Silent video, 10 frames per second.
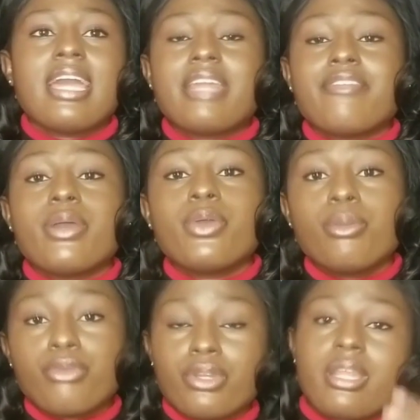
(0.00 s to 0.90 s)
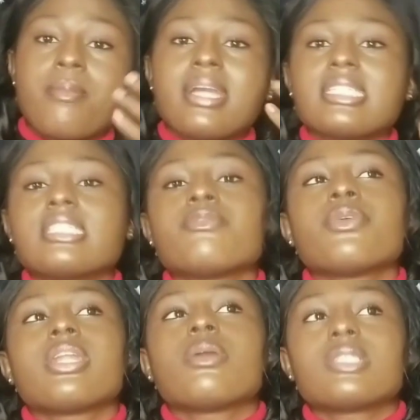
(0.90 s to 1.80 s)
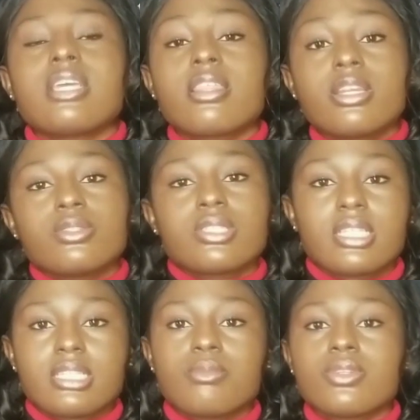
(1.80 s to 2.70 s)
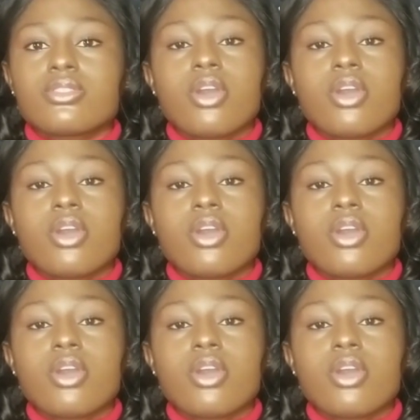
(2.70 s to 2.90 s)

and if I want to build an emergency fund, I would say 3 to 6 months.